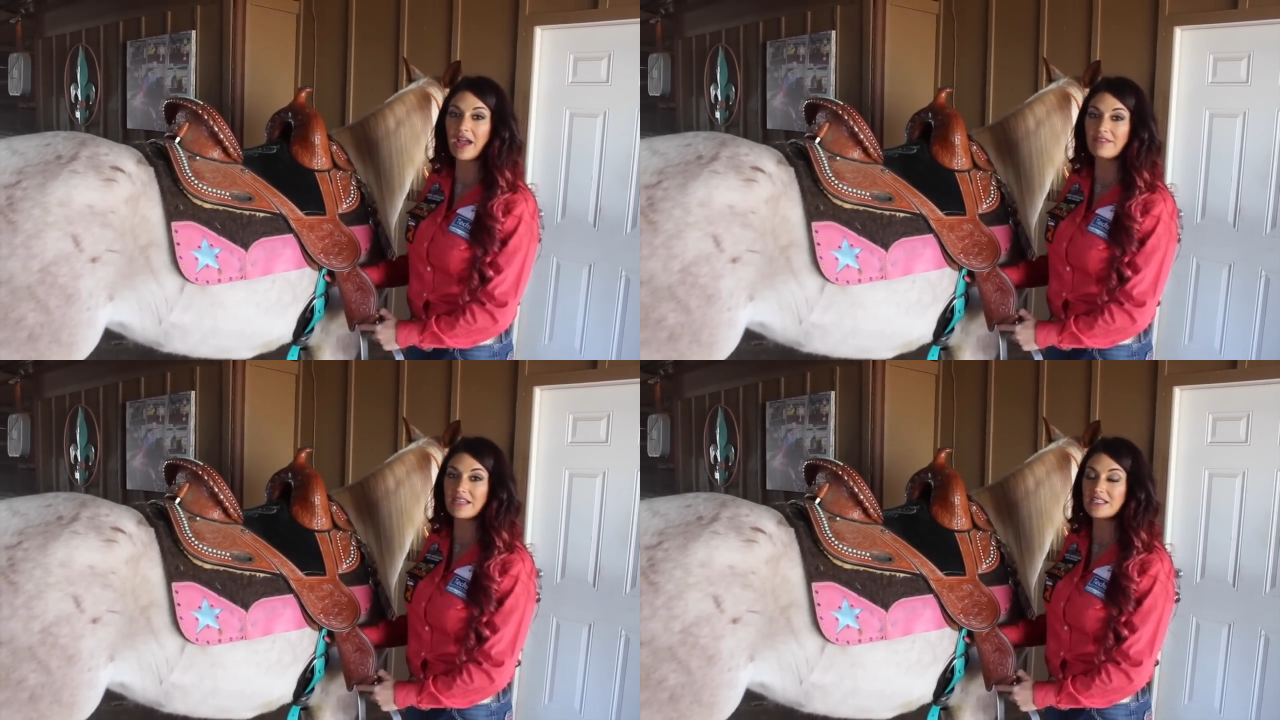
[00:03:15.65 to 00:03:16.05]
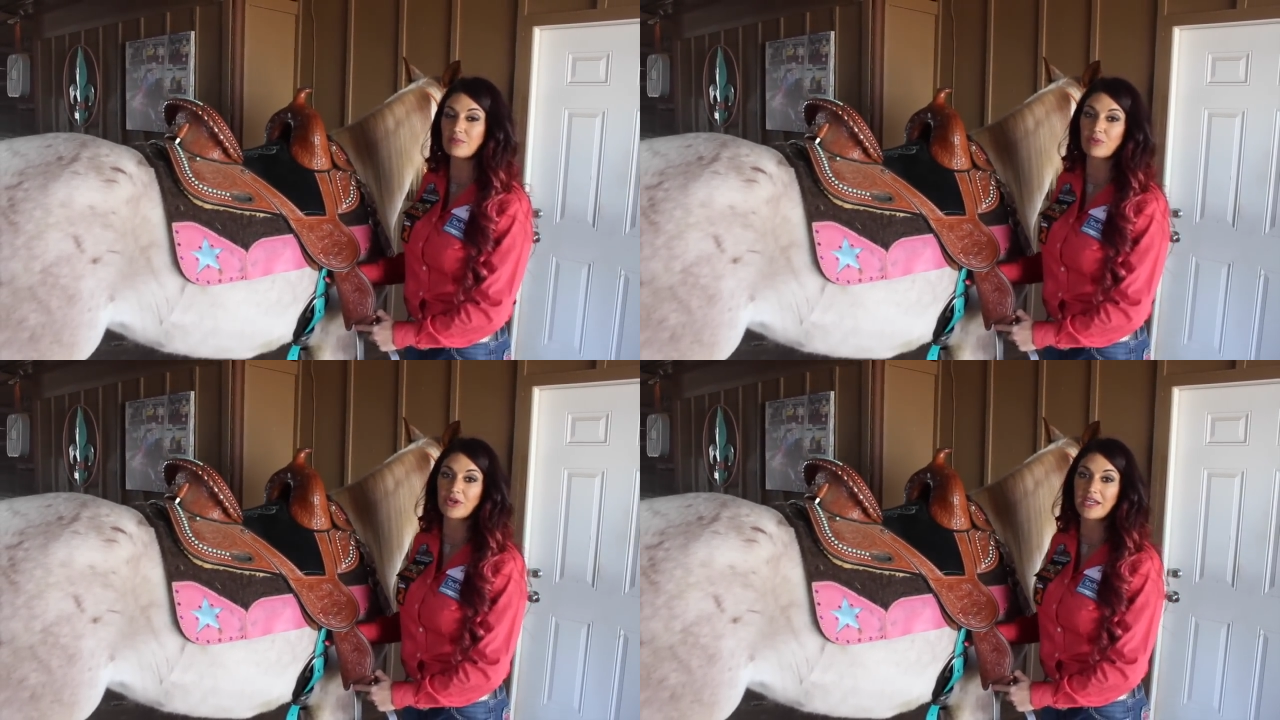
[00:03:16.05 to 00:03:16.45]
have any
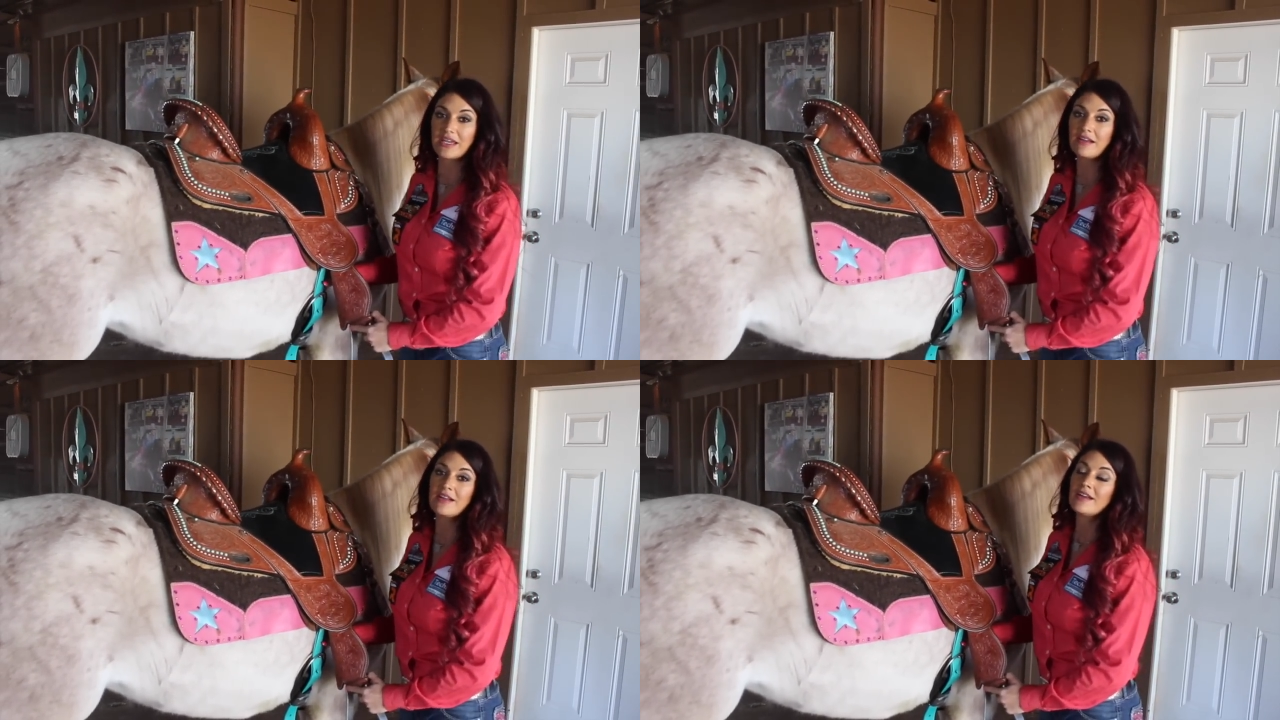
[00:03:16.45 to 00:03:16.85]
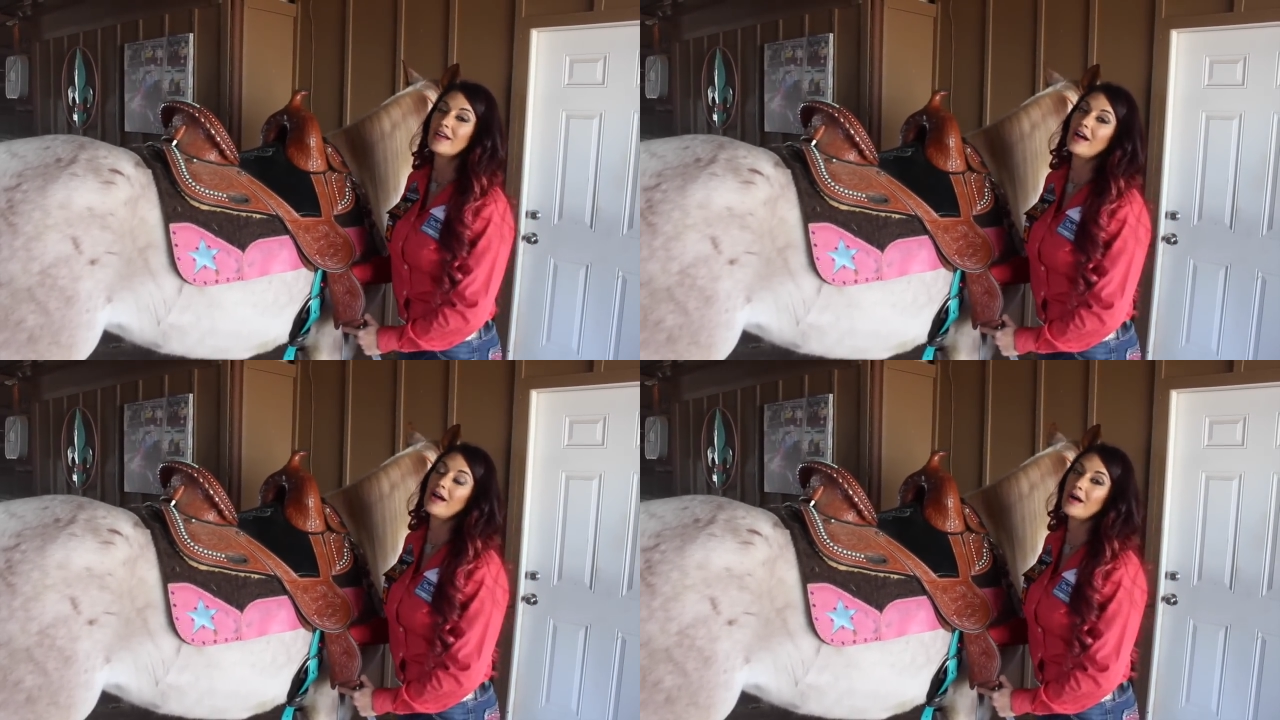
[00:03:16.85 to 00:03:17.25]
debris
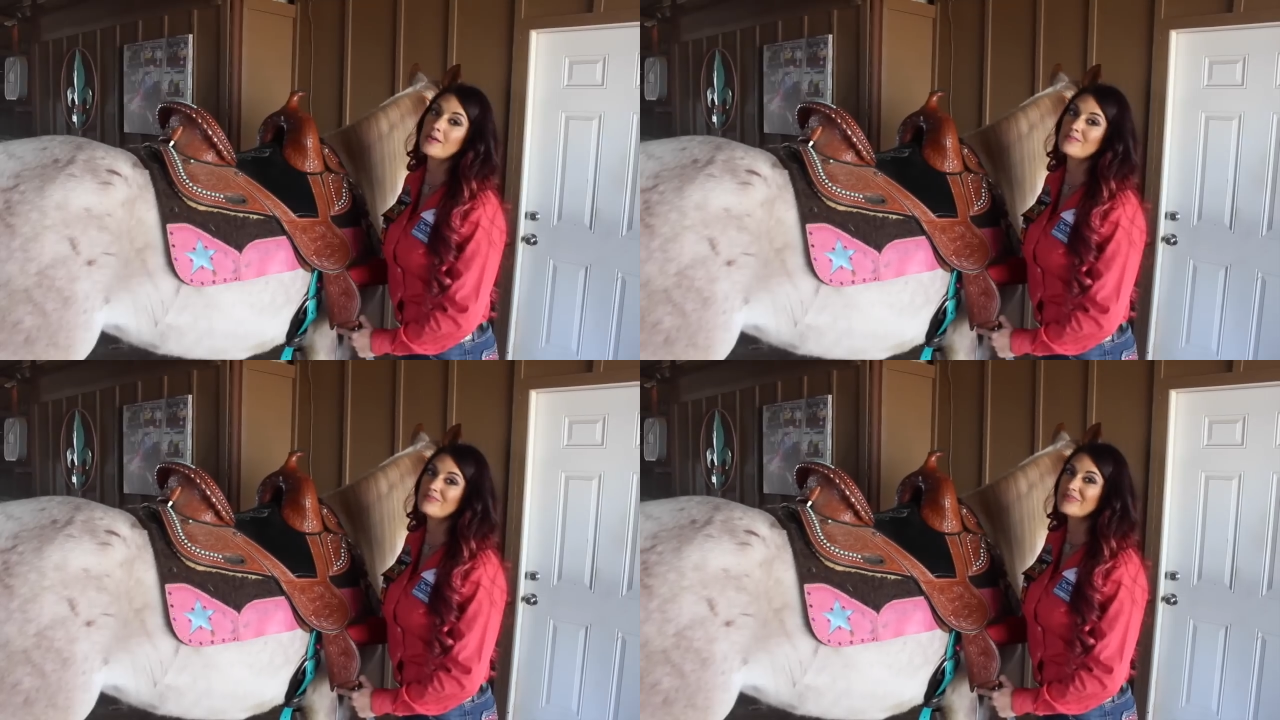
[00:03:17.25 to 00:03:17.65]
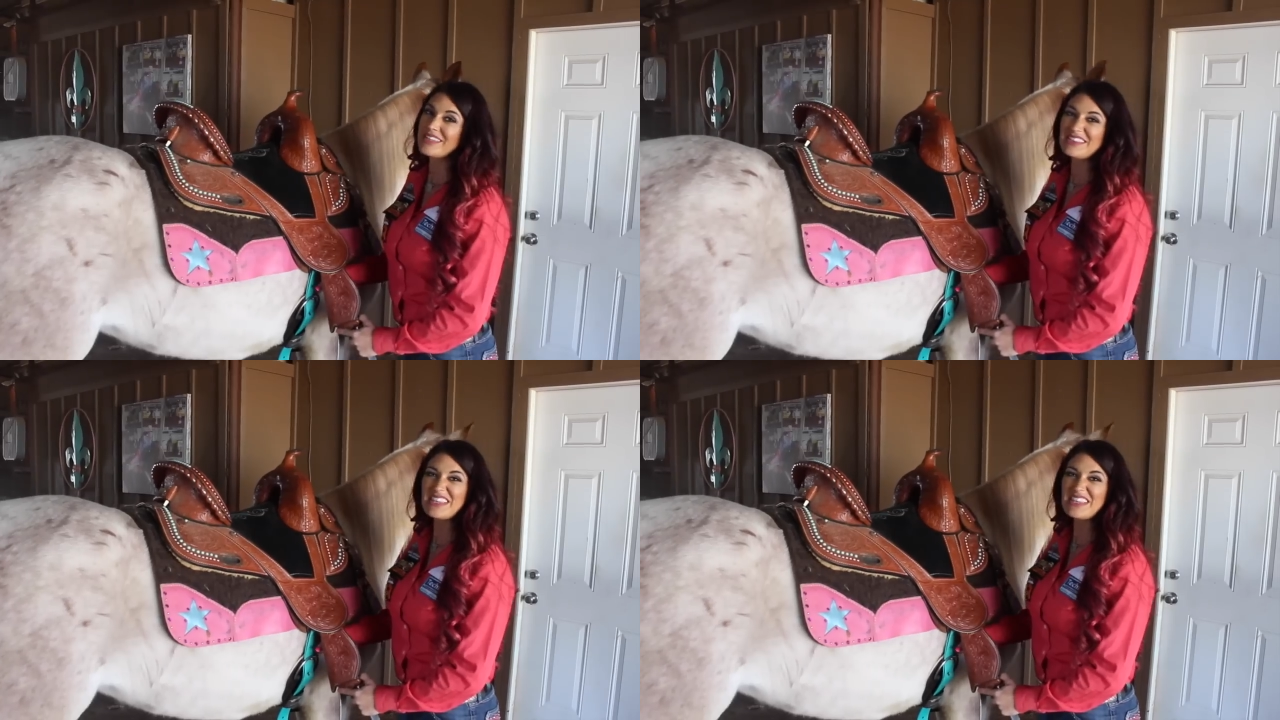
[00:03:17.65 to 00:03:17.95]
um,